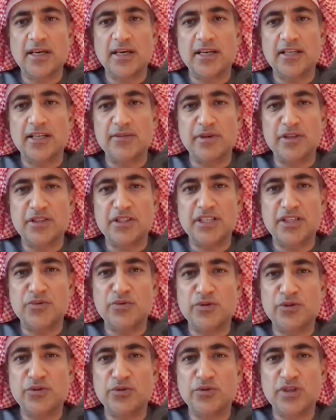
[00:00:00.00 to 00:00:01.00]
As much as
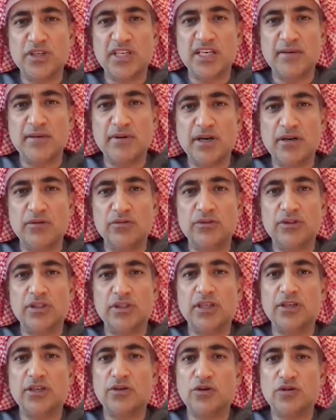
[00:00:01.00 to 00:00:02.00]
we're talking about
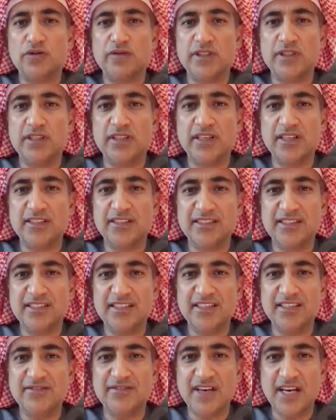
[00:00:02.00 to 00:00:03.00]

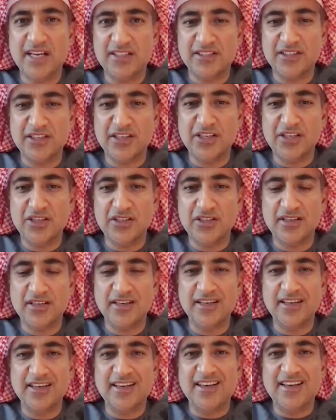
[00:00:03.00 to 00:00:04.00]
COVID-19 vaccination,
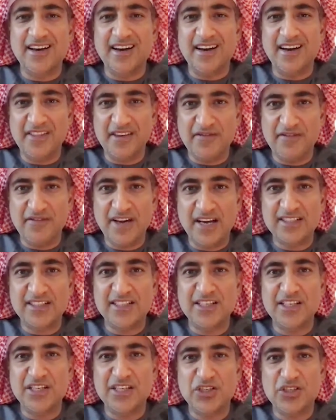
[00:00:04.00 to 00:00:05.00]
other
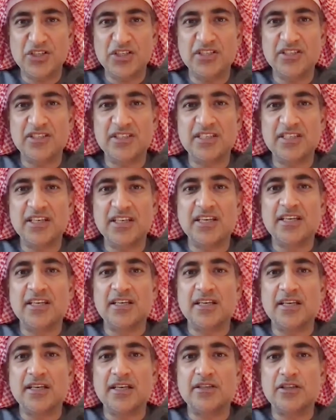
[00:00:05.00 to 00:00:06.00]
vaccinations
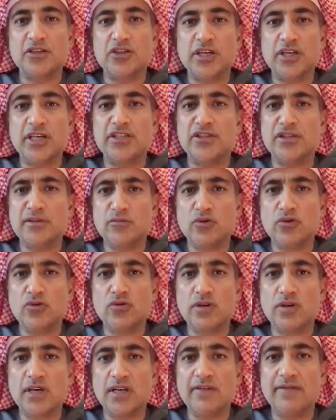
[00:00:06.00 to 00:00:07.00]
such as
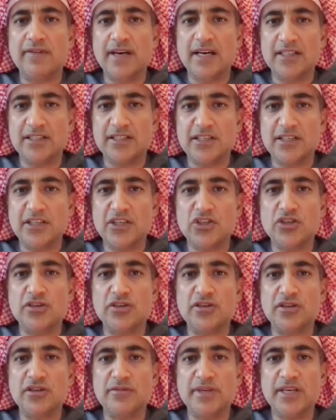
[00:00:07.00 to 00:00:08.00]
pneumococcal vaccination
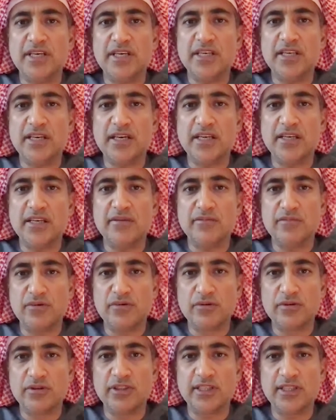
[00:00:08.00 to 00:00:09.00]
remain an
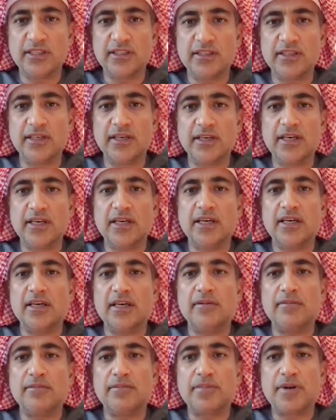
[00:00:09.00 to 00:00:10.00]
important
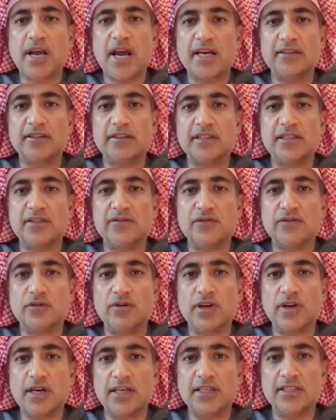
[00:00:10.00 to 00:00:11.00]
practice
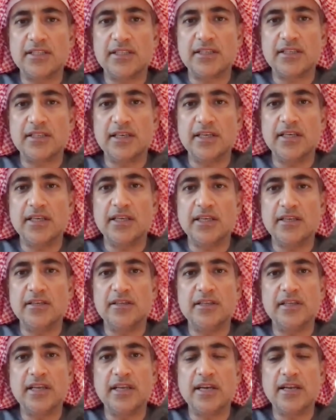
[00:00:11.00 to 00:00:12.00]
for us in
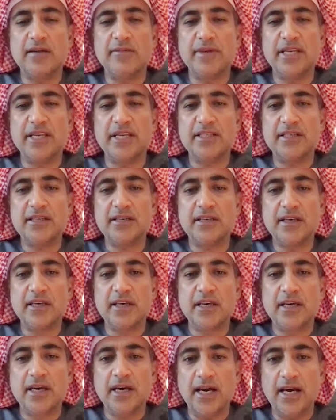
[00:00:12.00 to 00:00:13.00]
internal medicine.
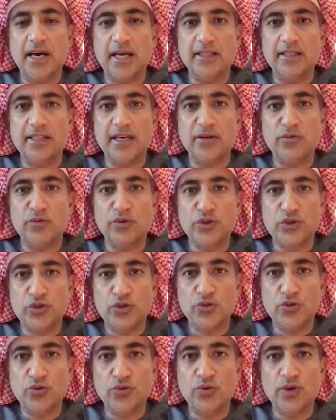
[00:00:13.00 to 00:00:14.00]
And I wish
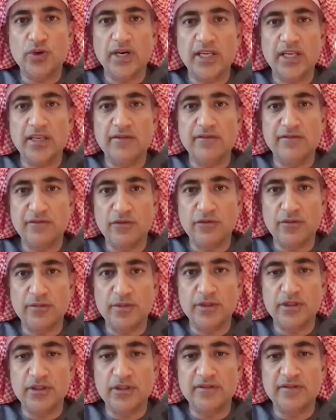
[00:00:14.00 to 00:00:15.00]
you an
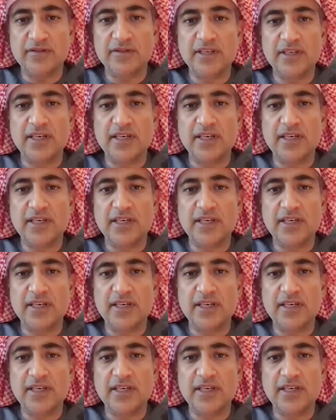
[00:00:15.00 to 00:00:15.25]
informative